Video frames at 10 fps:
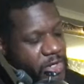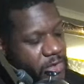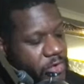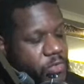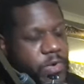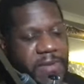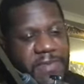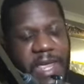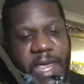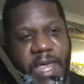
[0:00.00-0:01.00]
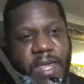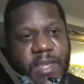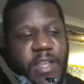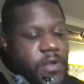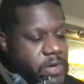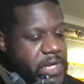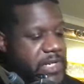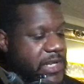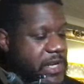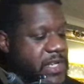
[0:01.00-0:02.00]
or with a, unless
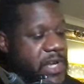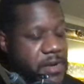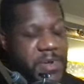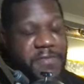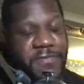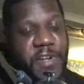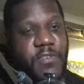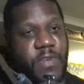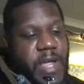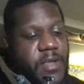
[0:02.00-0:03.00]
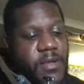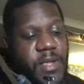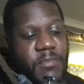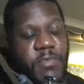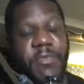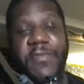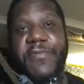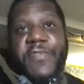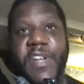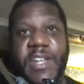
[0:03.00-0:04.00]
it's legitimate FUD, right, but with a
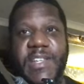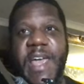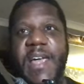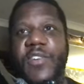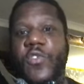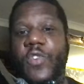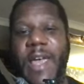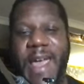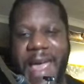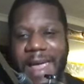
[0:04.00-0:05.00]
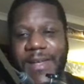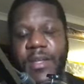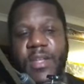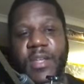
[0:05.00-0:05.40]
FUD attack or a hack,